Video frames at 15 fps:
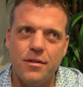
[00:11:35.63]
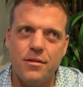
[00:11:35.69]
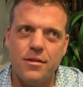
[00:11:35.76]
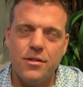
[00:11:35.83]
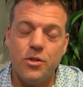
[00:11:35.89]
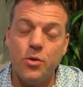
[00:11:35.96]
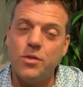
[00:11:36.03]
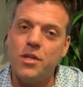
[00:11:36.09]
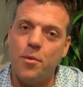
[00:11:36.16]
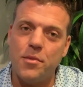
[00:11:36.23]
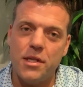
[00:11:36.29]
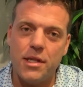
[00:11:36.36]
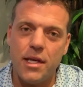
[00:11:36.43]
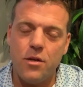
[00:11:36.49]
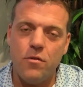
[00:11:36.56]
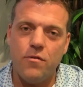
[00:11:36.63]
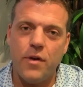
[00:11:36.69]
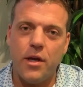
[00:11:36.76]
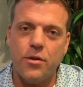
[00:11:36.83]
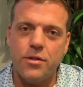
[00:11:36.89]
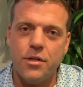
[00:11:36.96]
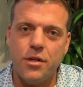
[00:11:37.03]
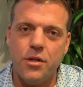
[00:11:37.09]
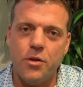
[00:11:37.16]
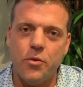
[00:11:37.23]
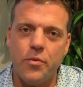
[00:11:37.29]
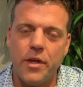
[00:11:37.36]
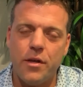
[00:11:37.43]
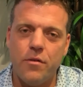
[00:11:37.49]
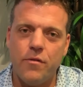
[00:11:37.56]
do something that you failed to do,
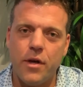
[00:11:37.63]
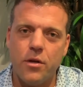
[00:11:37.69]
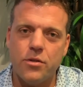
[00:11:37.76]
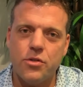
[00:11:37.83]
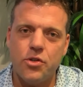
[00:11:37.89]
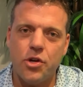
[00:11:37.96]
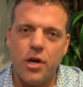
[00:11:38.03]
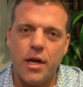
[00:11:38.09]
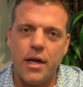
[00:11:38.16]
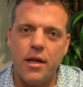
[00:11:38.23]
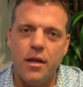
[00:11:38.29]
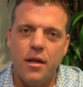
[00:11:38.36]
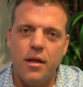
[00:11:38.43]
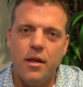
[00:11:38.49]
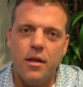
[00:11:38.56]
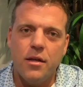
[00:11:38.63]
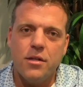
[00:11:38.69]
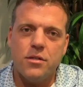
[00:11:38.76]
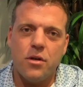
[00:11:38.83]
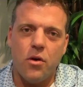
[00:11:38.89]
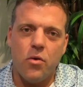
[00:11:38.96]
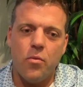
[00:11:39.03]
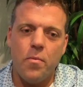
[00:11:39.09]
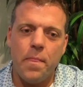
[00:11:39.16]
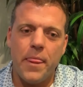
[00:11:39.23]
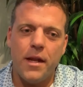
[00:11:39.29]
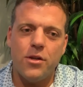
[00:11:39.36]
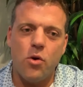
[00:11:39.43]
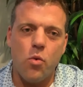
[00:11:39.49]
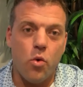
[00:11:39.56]
that you failed to try. So
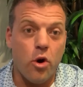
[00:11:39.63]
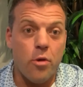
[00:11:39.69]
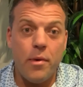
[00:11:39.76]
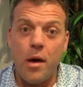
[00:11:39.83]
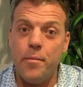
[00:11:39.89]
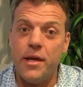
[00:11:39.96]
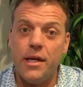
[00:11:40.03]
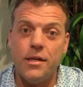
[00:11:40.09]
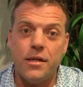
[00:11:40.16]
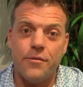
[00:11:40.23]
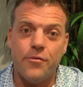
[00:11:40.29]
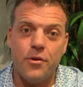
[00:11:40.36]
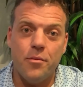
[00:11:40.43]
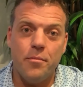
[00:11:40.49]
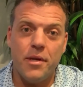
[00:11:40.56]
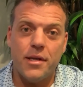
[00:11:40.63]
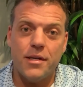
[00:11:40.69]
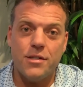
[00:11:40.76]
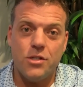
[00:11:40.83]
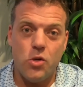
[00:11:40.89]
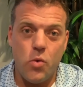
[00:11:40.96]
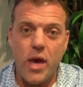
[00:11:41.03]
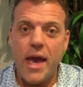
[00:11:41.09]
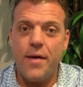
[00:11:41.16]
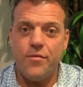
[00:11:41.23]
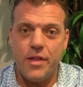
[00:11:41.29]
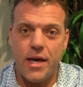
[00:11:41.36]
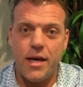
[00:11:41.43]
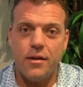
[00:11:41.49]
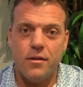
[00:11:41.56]
don't worry about being different, because you have
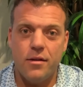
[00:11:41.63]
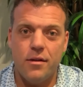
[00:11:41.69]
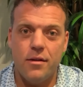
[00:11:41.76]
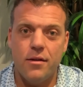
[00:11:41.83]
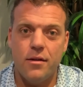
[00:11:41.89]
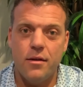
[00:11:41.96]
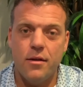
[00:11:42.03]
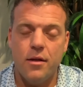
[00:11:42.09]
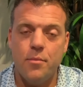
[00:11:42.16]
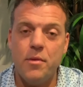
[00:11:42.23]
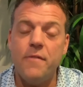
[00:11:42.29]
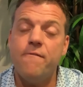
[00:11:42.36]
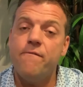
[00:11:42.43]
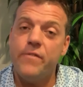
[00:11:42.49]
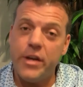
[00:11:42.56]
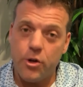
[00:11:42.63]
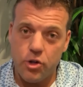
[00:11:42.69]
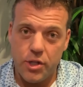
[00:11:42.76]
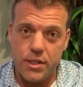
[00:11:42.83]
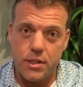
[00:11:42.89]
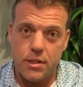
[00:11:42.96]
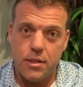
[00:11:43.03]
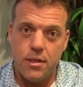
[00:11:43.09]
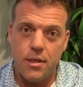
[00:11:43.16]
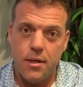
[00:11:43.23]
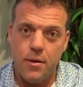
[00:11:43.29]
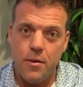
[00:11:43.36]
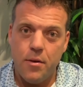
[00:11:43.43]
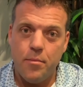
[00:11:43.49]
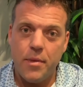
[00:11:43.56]
that. Be fearless.
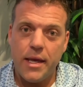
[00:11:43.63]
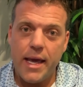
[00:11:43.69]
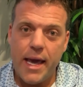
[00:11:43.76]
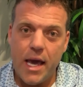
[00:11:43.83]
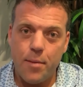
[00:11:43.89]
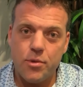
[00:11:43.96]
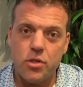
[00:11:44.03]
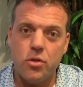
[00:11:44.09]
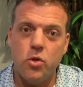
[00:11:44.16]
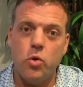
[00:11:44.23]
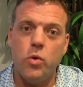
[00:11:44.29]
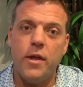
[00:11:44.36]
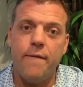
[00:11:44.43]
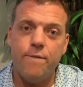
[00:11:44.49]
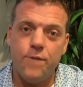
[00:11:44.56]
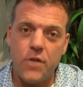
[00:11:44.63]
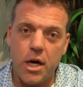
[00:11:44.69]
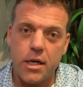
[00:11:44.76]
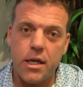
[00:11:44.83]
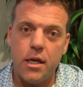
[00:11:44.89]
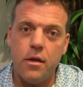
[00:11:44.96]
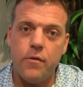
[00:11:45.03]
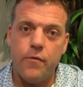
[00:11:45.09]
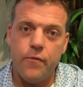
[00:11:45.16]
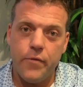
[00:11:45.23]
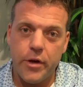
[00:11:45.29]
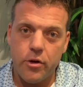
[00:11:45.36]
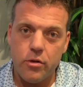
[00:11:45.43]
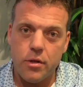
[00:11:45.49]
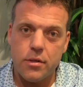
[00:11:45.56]
Be absolutely fucking
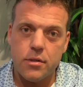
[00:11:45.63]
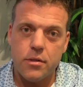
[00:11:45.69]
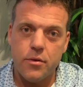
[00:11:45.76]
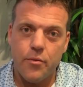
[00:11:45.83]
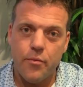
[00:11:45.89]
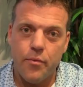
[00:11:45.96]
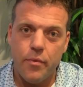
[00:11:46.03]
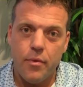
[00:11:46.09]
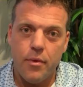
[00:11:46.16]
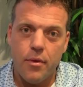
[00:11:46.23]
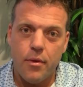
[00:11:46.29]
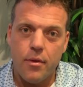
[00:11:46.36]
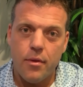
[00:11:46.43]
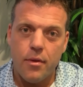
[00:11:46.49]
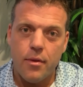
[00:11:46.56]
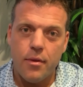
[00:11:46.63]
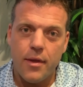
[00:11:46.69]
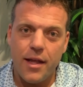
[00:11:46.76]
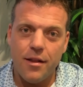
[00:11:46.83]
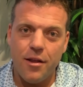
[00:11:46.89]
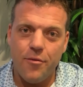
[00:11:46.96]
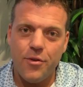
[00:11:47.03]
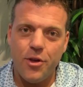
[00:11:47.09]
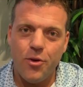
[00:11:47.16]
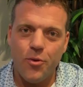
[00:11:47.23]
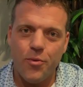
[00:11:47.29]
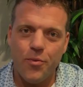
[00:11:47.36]
fearless. I love you.